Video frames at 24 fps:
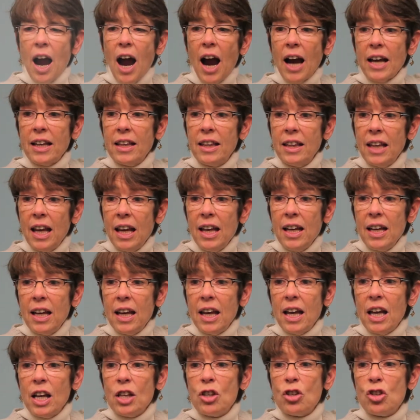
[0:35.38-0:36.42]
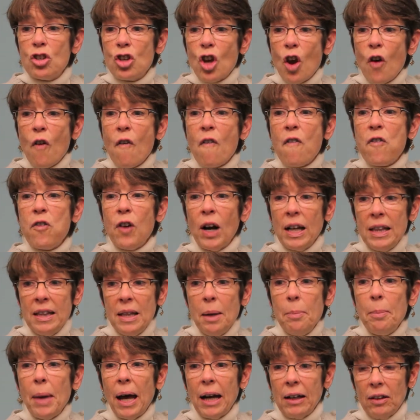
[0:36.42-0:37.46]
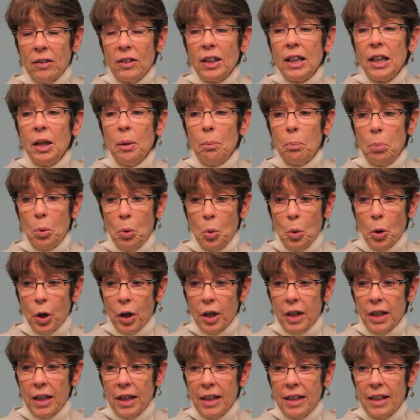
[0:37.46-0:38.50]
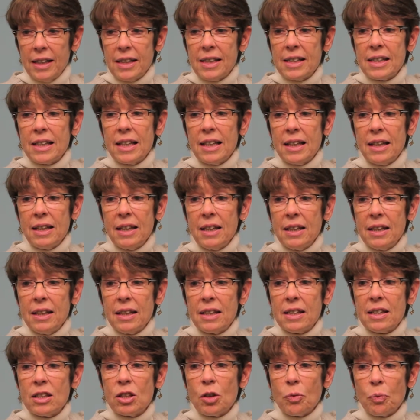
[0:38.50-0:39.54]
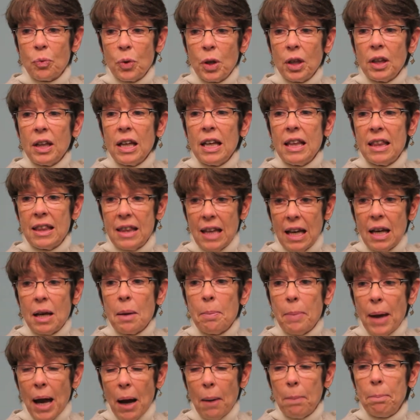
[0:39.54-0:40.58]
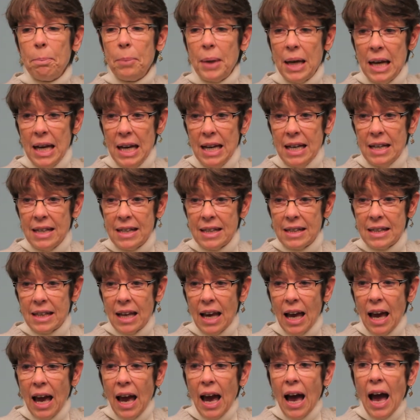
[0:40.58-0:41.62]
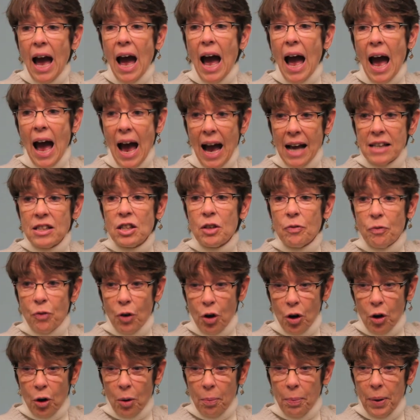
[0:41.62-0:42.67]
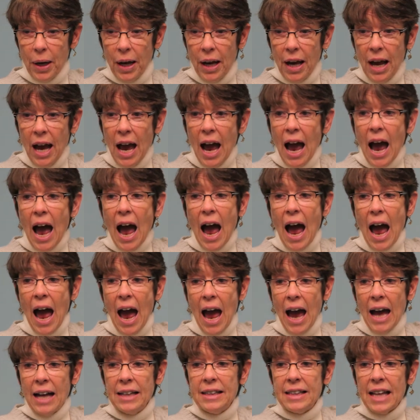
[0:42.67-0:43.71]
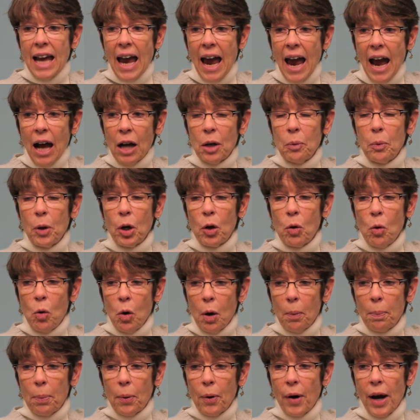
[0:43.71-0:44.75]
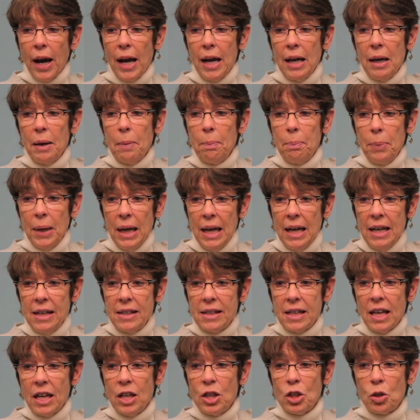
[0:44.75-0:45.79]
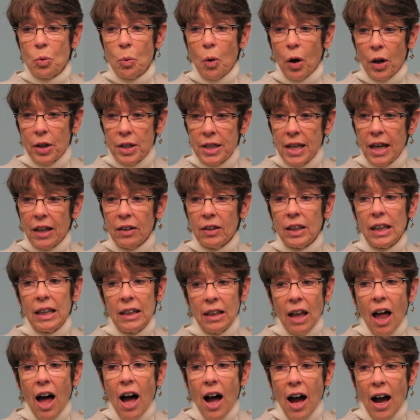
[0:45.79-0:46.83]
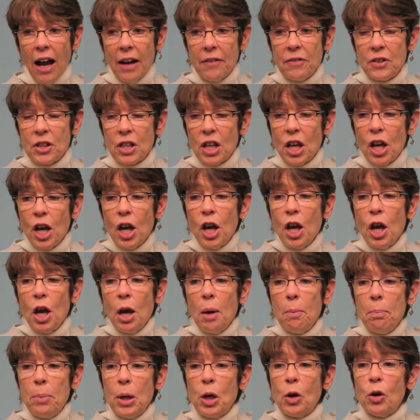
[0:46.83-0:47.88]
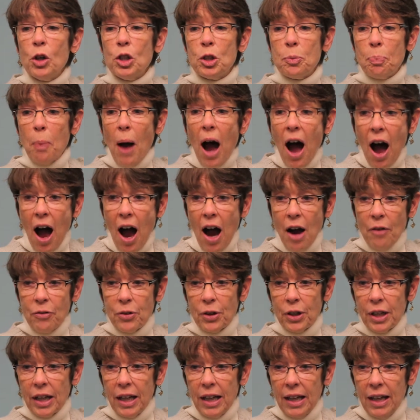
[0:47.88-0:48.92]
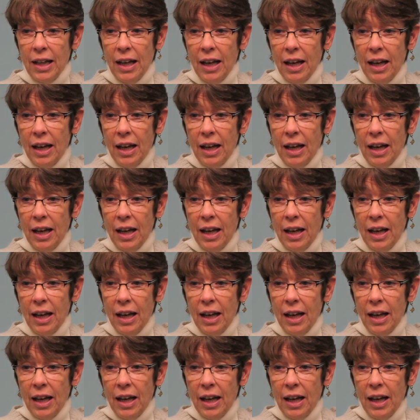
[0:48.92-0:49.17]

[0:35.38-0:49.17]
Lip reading: I think it's so fundamentally important to really think about peace as a verb and how to incorporate peace into our daily lives, because poverty,